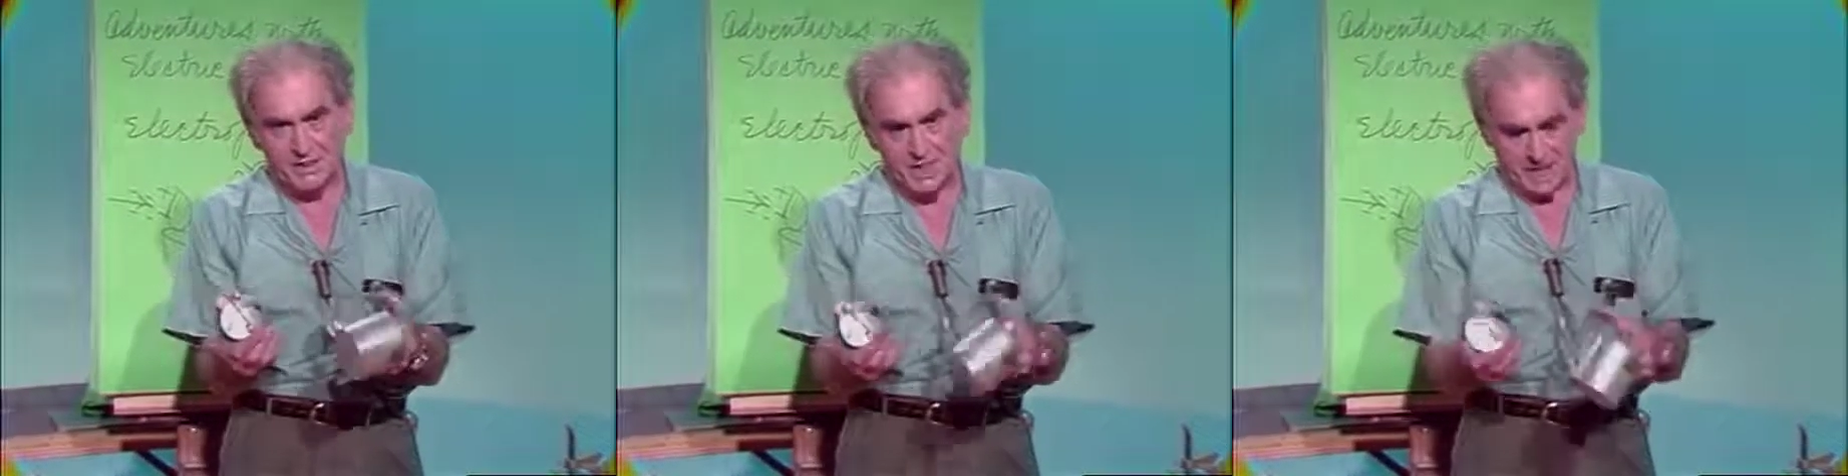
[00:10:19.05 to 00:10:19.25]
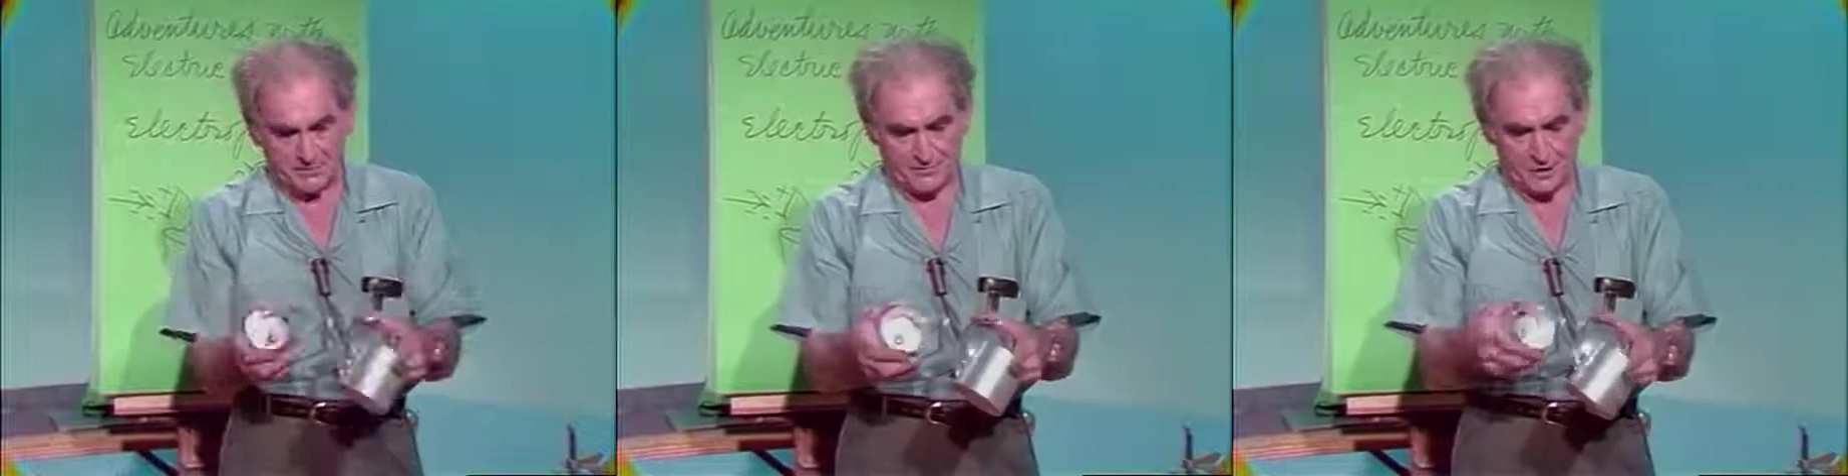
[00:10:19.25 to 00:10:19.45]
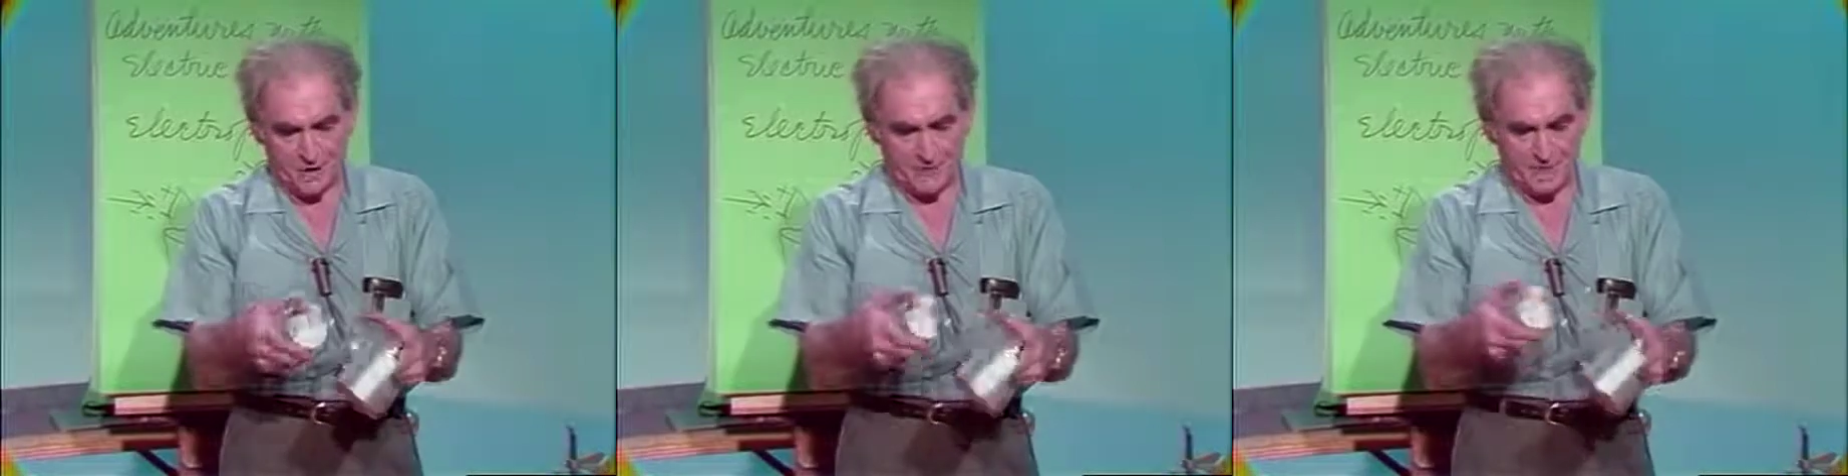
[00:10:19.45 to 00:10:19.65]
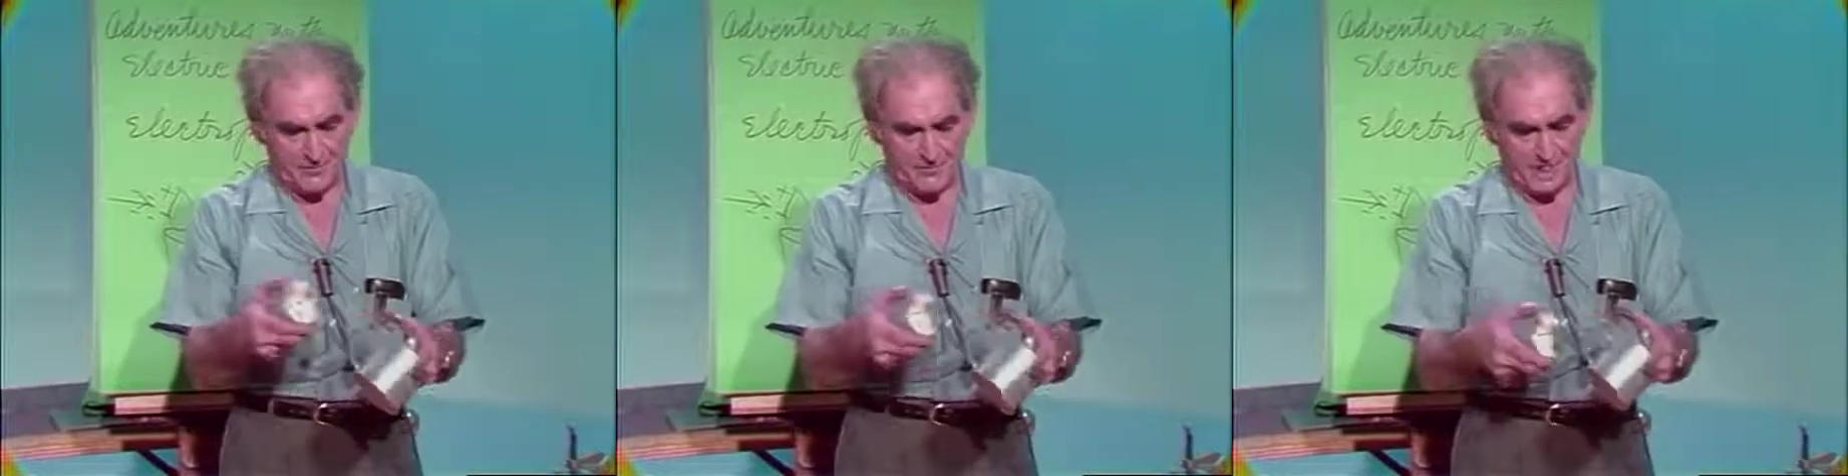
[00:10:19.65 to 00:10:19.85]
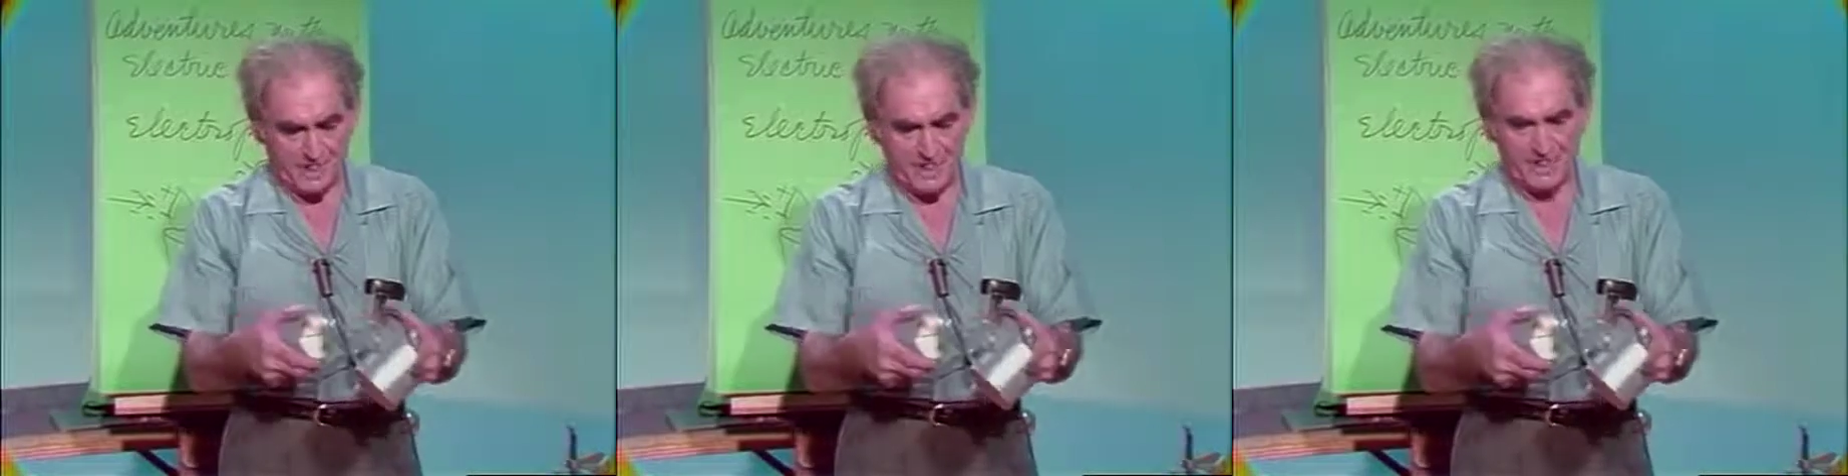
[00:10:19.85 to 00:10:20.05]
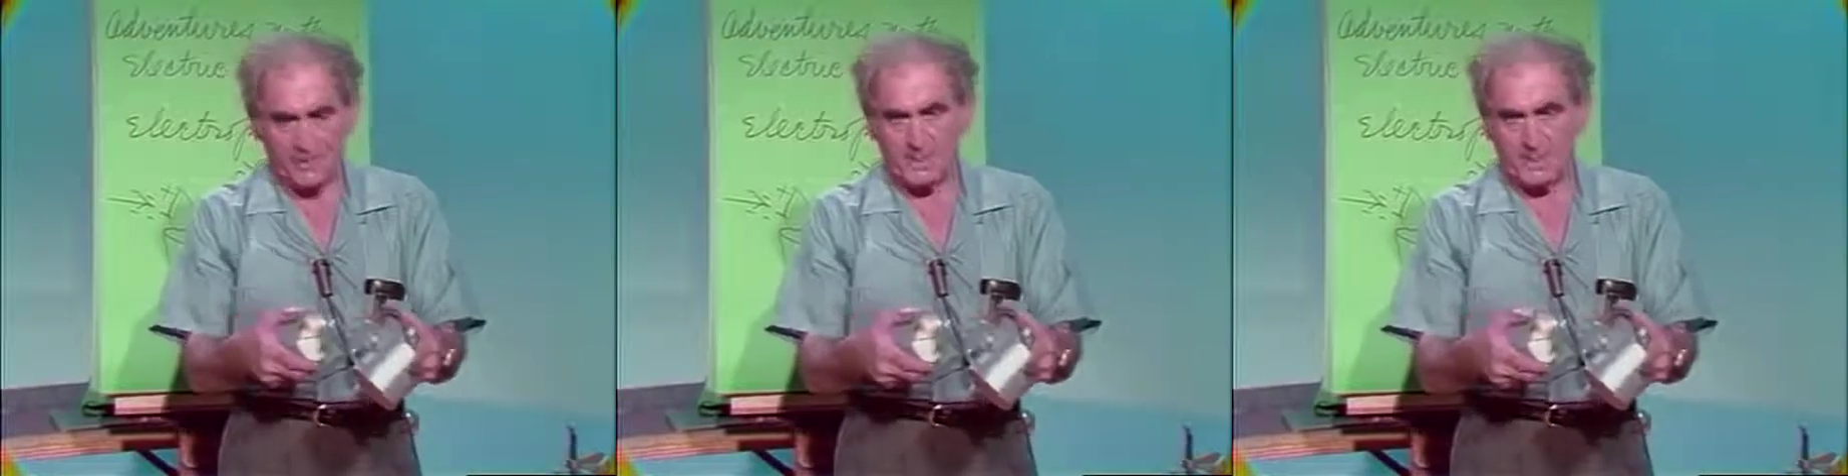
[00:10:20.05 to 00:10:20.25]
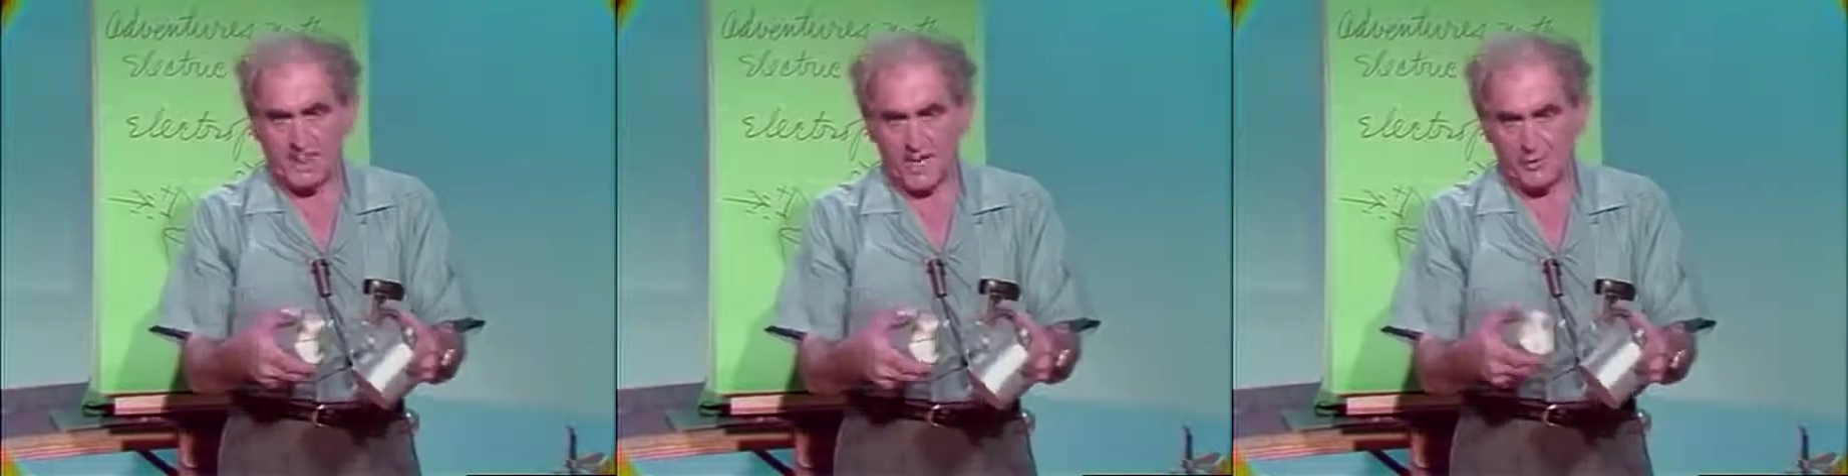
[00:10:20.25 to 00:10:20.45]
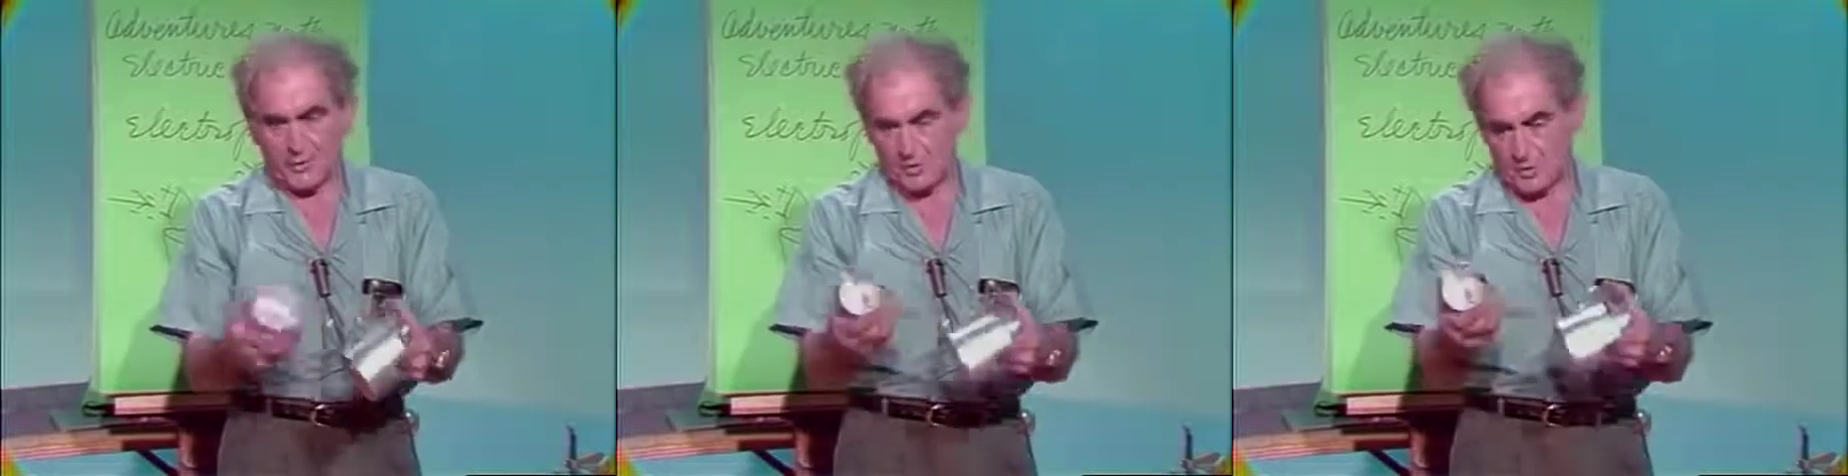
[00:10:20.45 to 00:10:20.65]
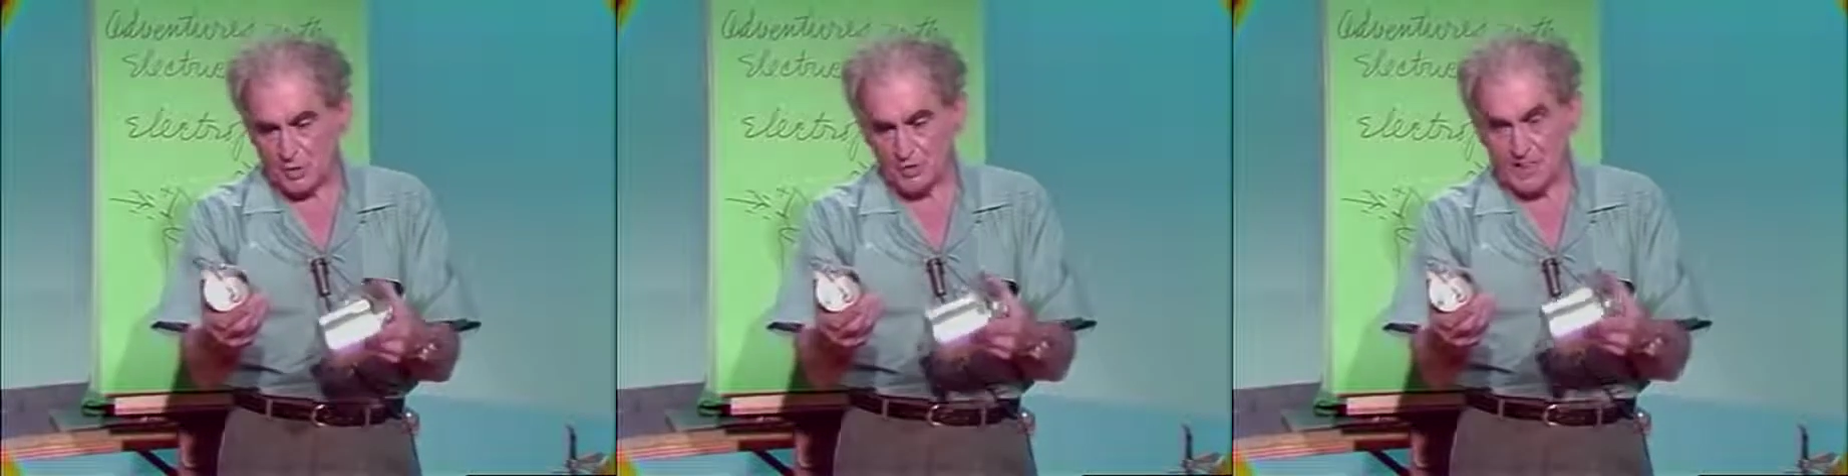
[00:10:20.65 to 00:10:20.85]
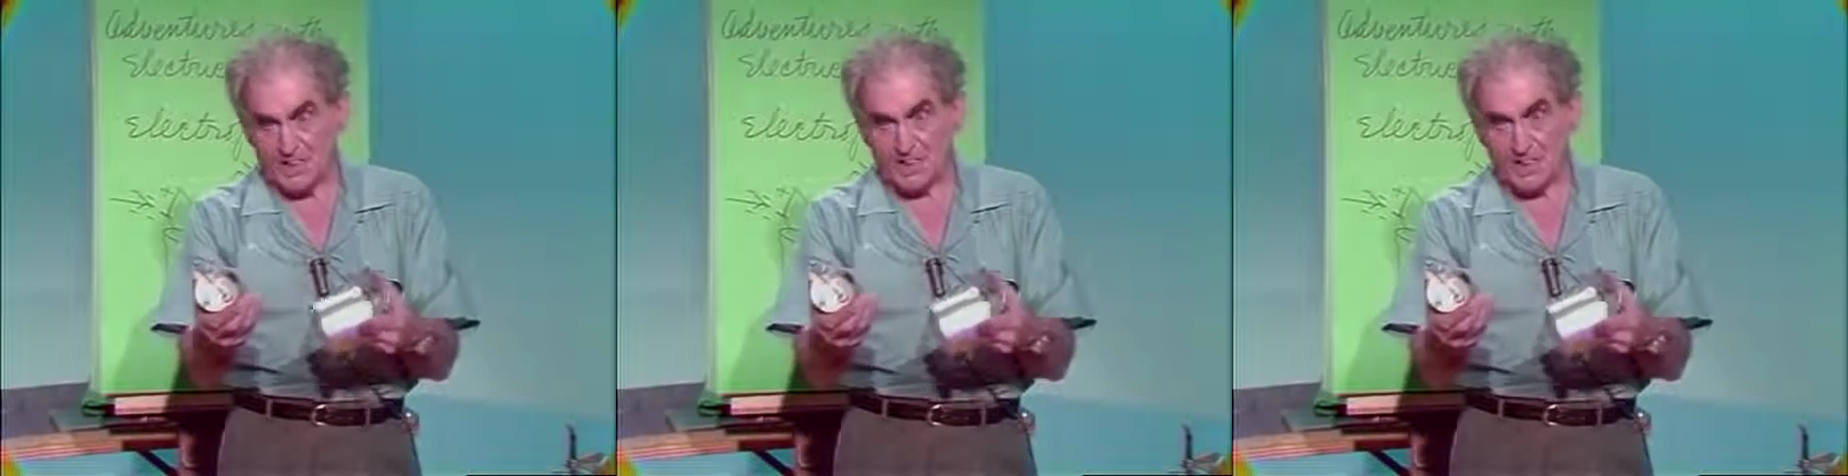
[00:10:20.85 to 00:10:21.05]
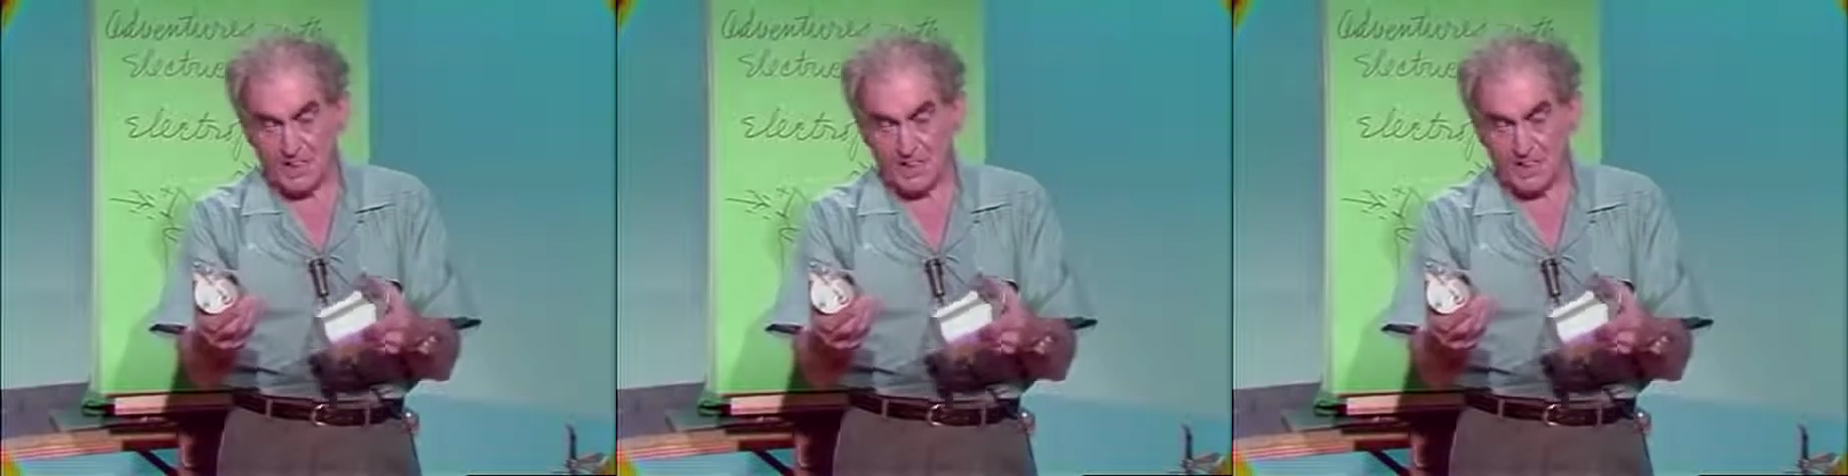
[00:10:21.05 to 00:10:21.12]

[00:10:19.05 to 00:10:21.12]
After all, I've connected the outermost and